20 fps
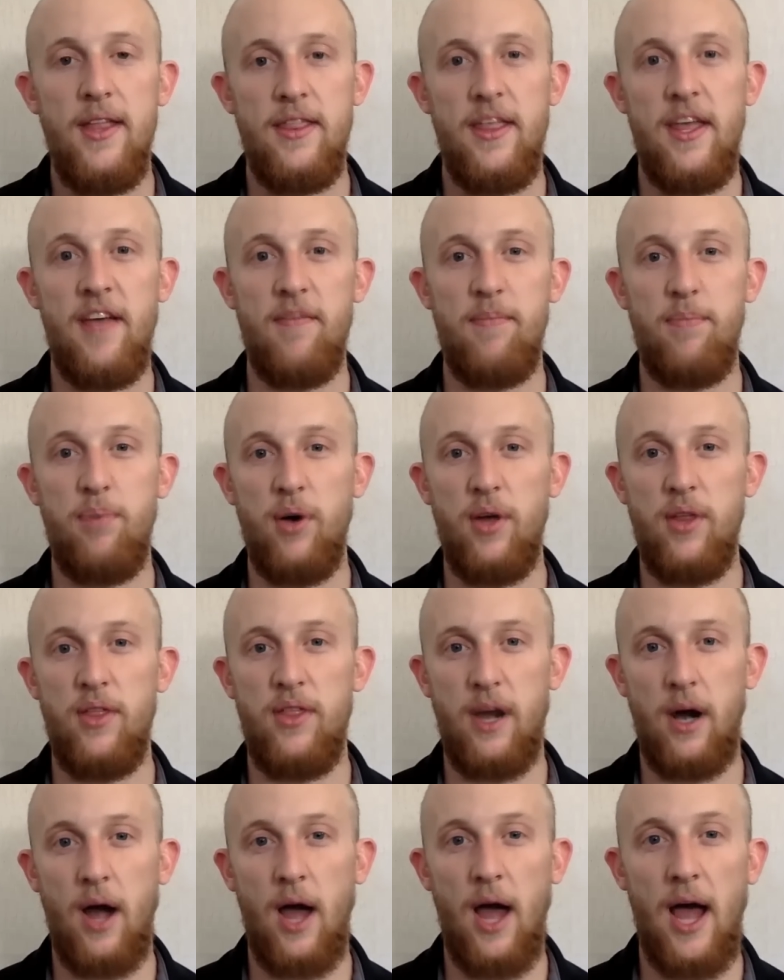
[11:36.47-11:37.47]
They have put
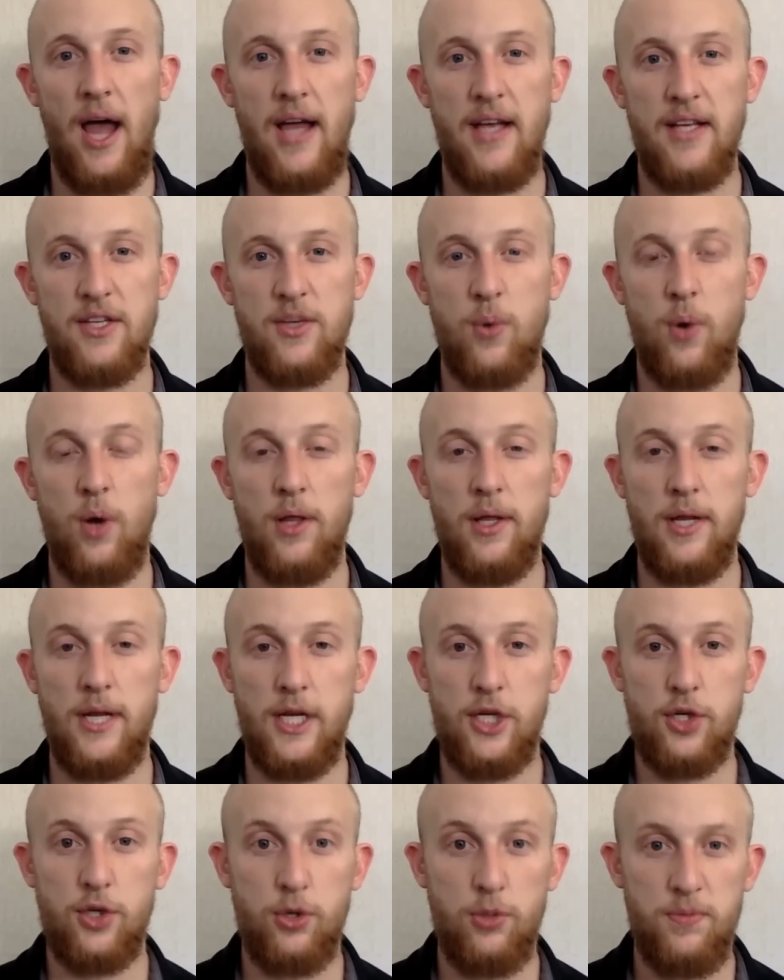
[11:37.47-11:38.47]
their highest
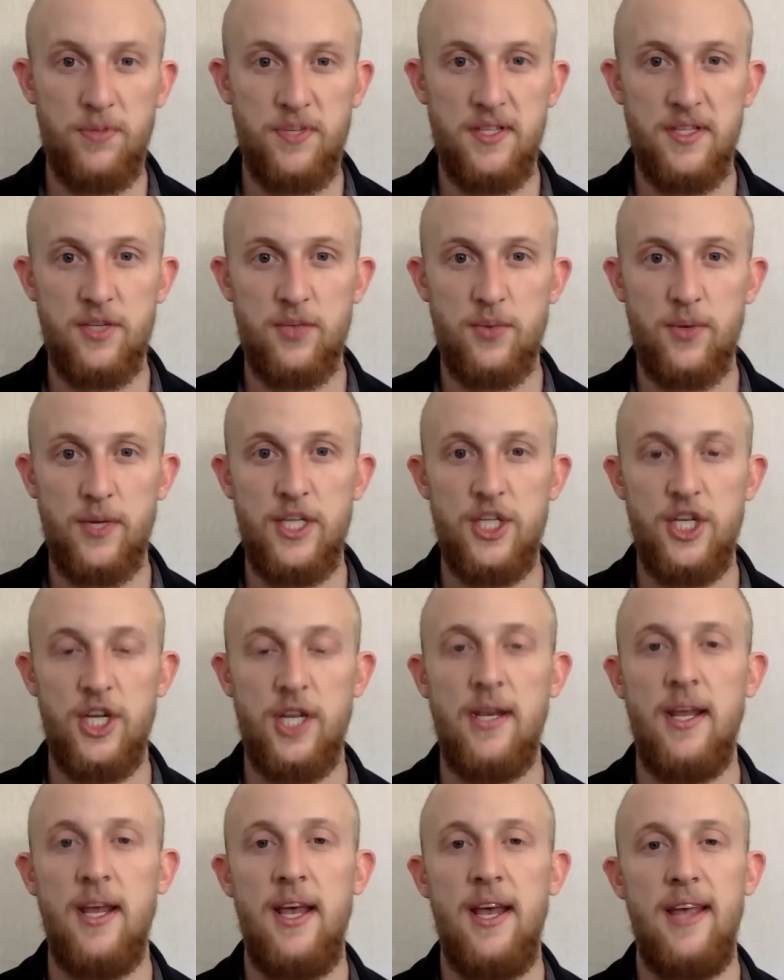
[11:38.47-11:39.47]
quality troops in this
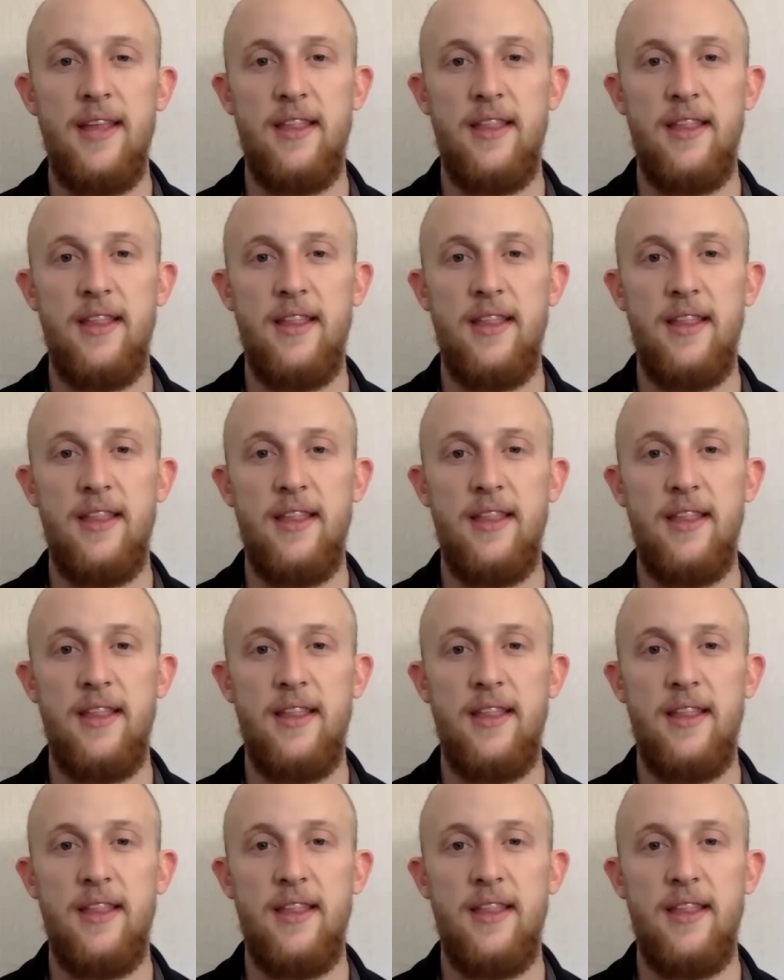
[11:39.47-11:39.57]
region.